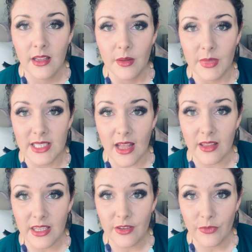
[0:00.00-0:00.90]

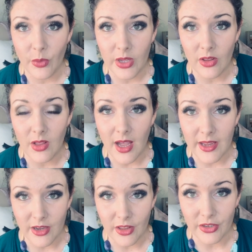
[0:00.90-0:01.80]
metallic-y foil eye
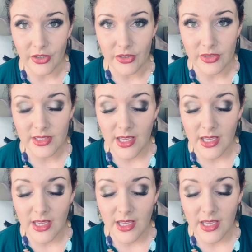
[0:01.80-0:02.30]
colors.